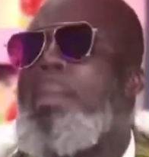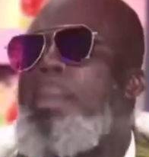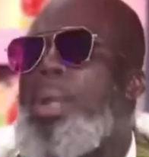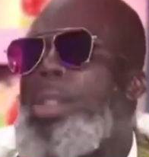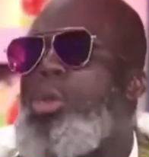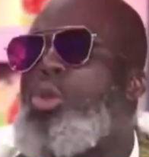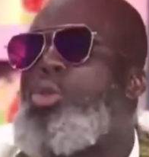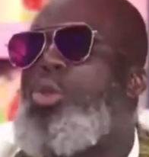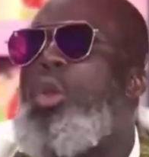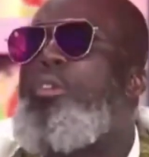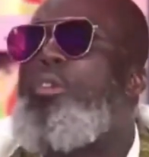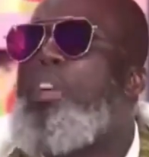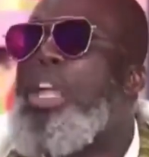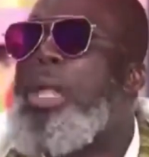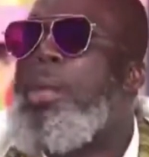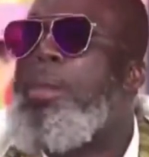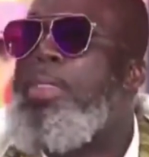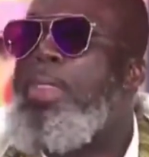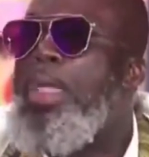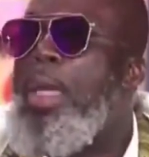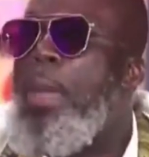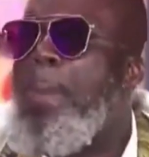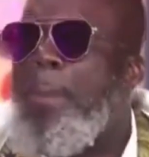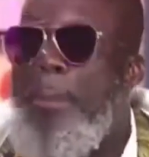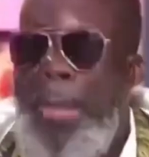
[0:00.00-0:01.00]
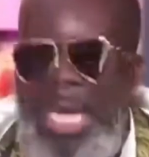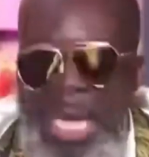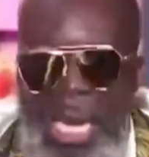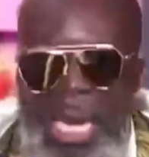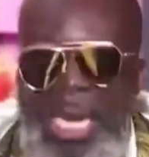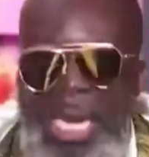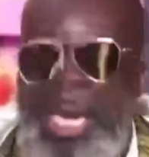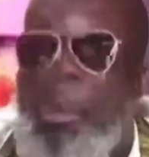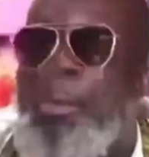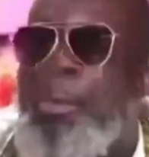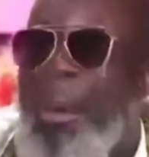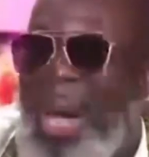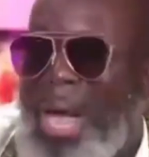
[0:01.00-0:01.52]
Me di ato
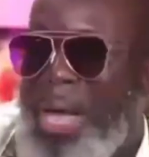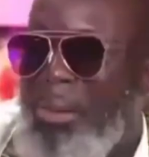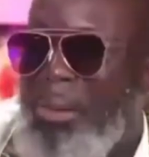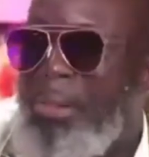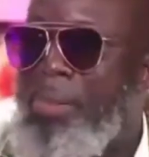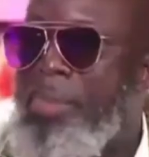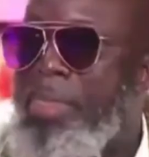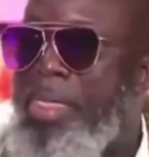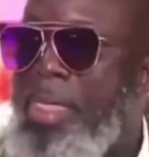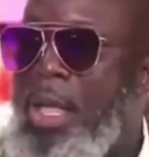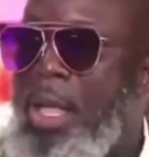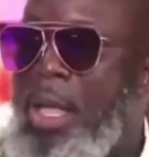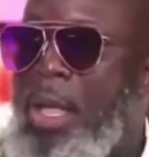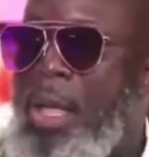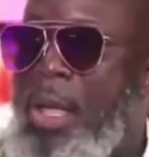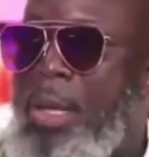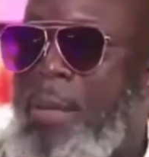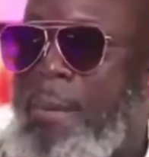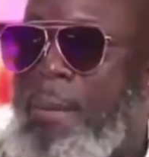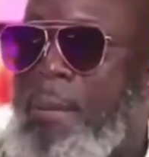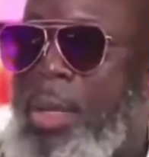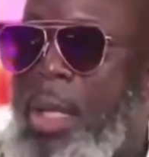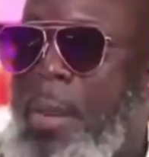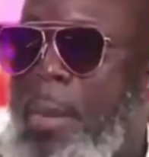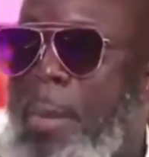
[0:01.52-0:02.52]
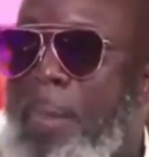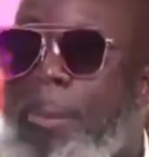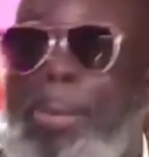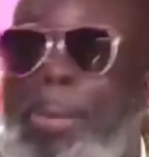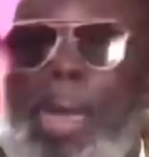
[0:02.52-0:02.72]
maame no kofi me ye nipa